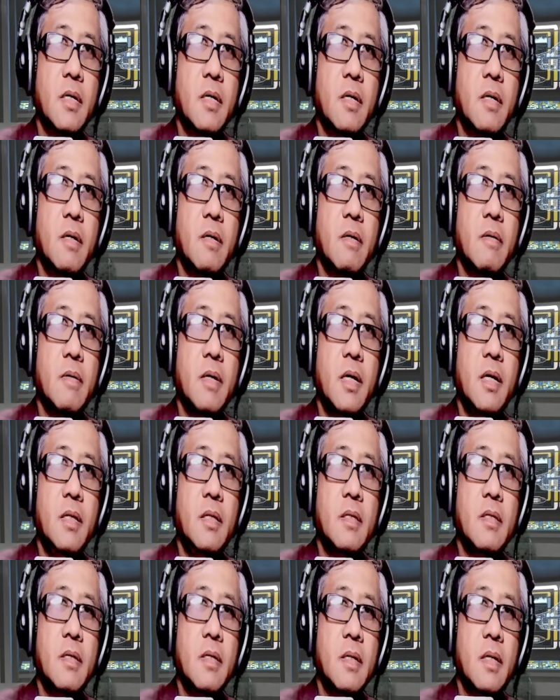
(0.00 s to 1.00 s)
alright,
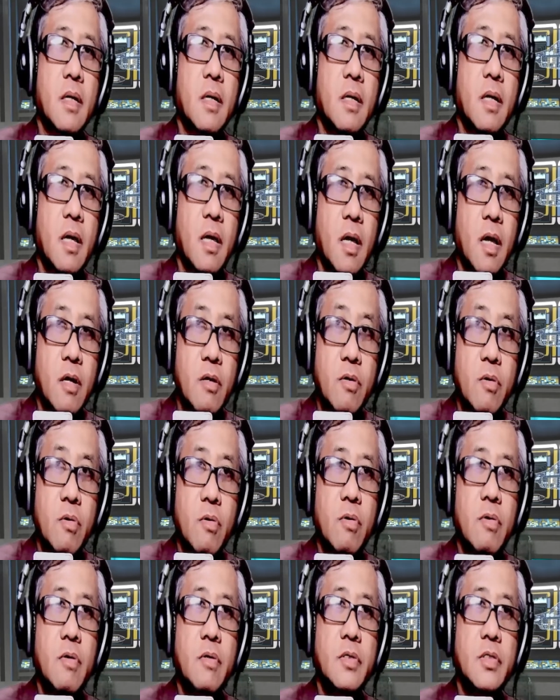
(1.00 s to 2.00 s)

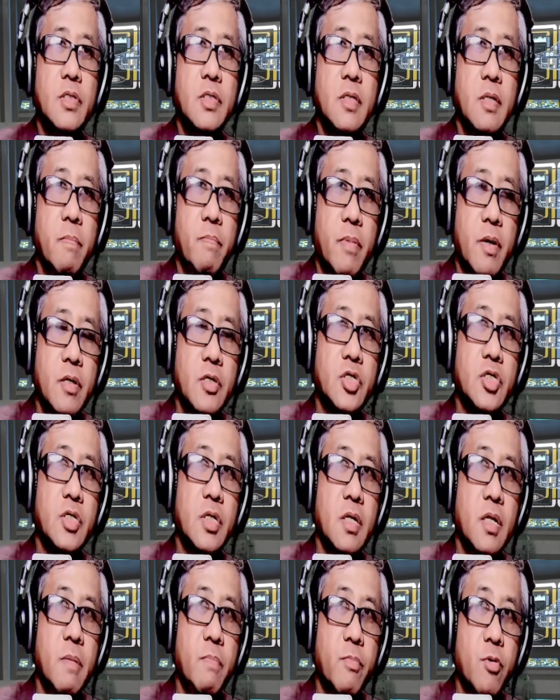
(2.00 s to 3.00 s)
across the
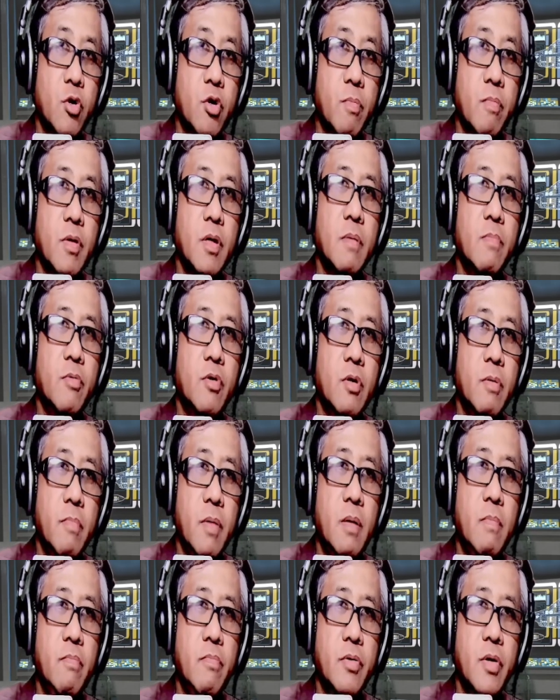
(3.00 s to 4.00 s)
partially permeable
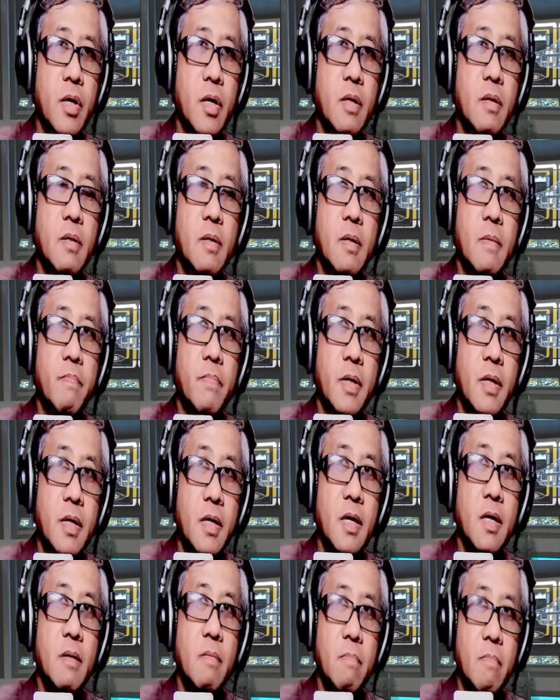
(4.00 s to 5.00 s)
membrane,
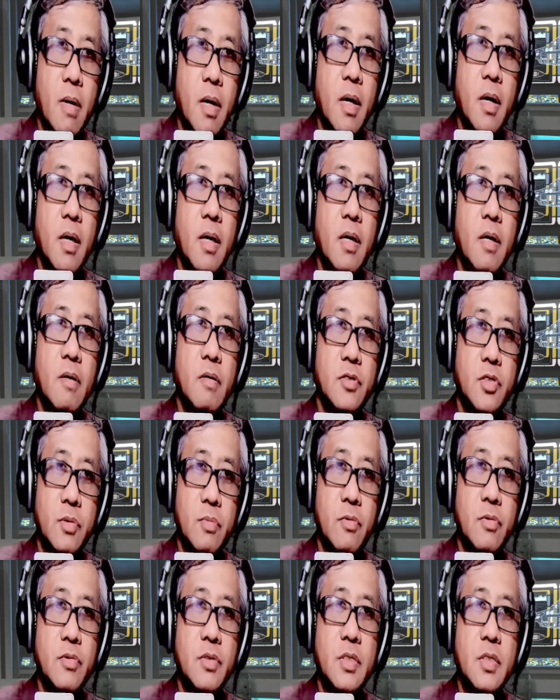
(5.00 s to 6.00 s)
again by
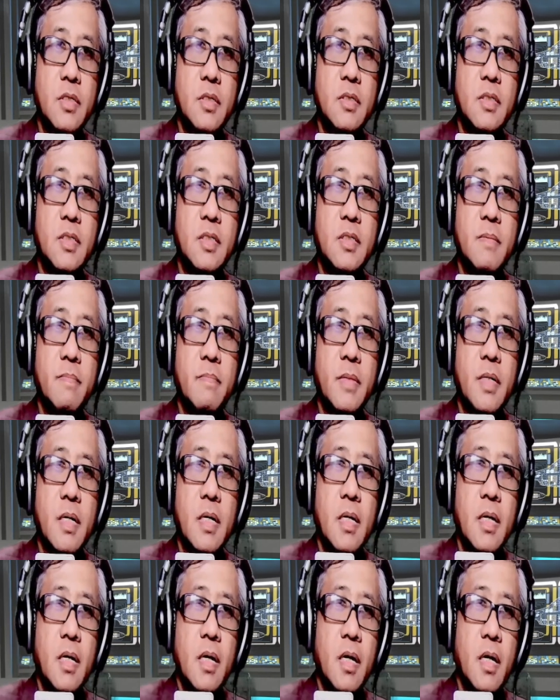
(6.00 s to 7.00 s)
osmosis.
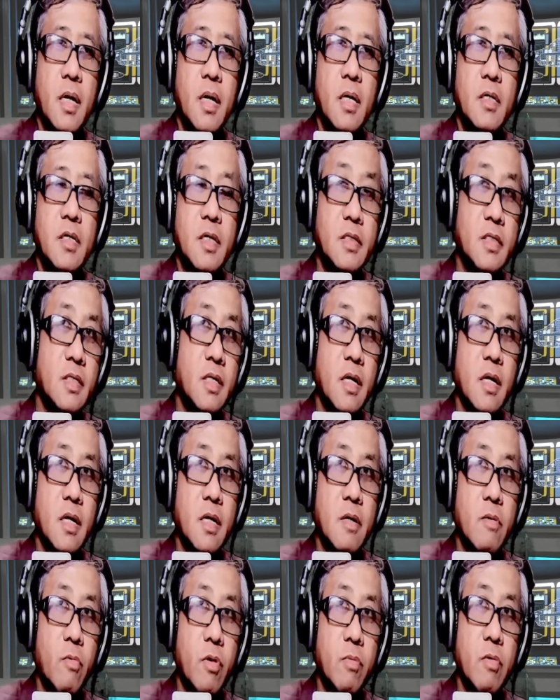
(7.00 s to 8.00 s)
And just like
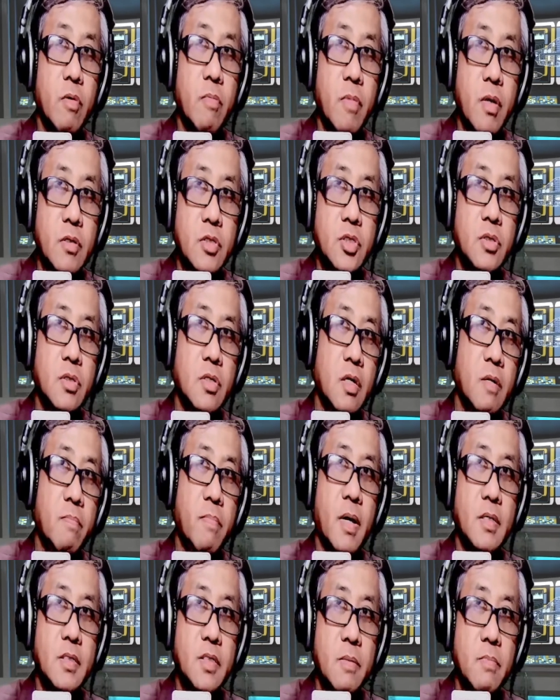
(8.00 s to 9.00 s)
what we mentioned in
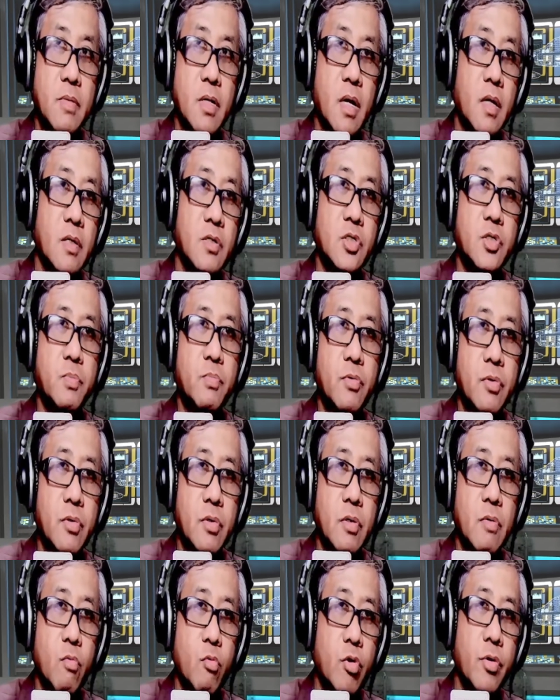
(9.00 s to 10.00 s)
passive
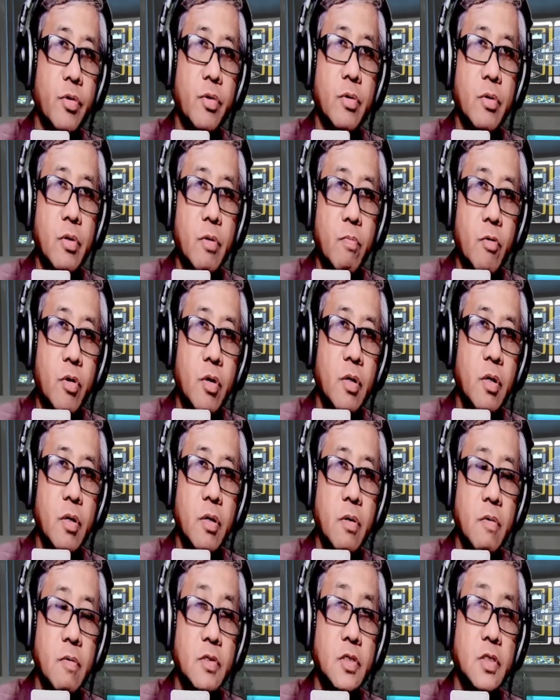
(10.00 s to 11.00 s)
transport, water
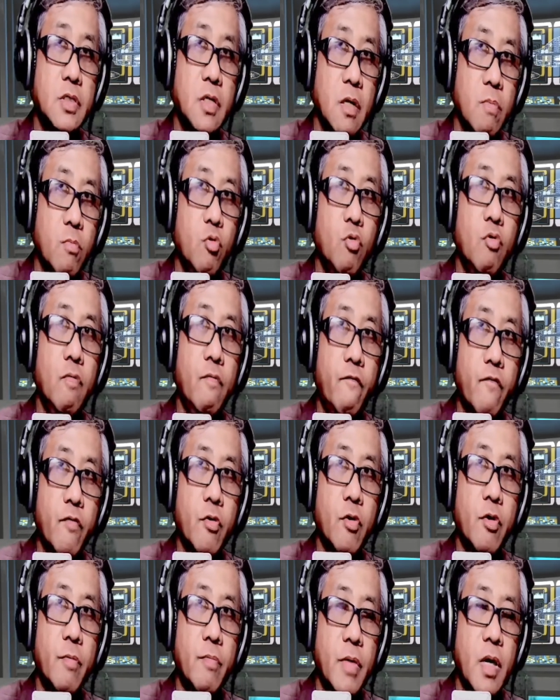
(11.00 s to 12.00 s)
molecules, they move
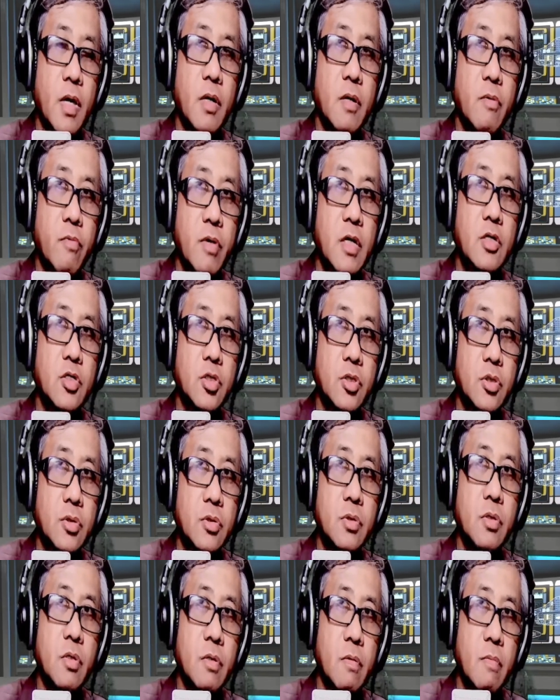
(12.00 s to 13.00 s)
from a
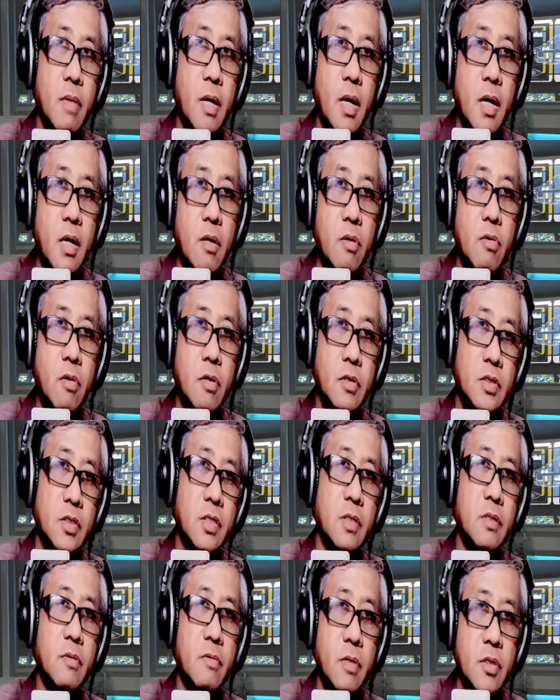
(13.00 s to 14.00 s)
region of high
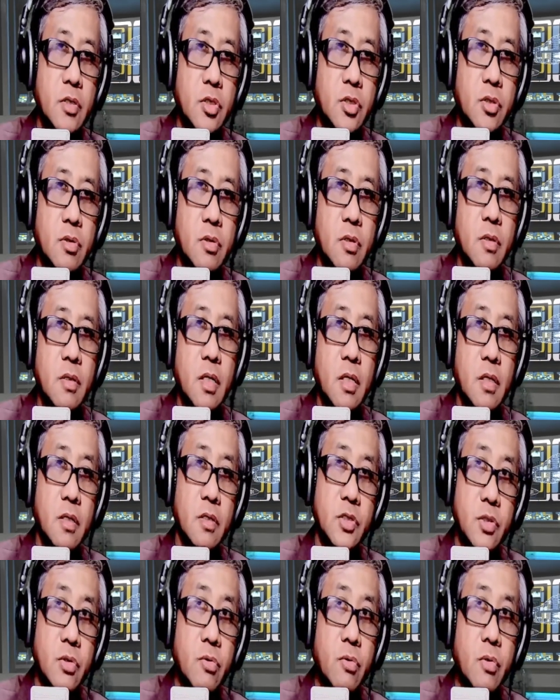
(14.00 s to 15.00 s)
concentration in the
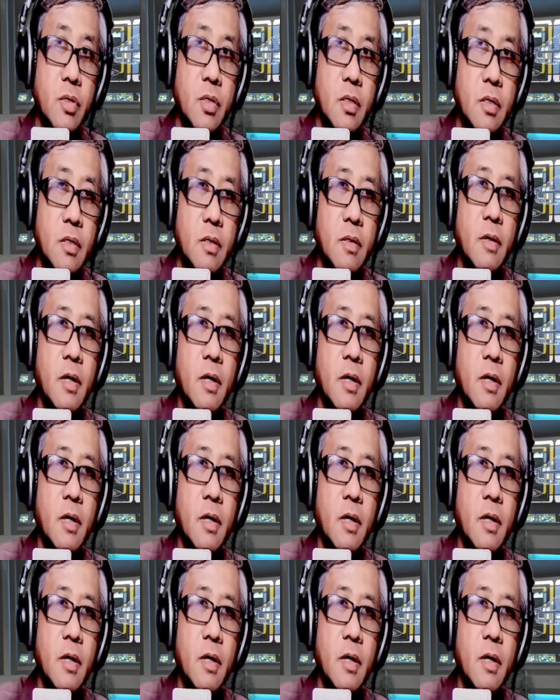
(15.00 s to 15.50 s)
soil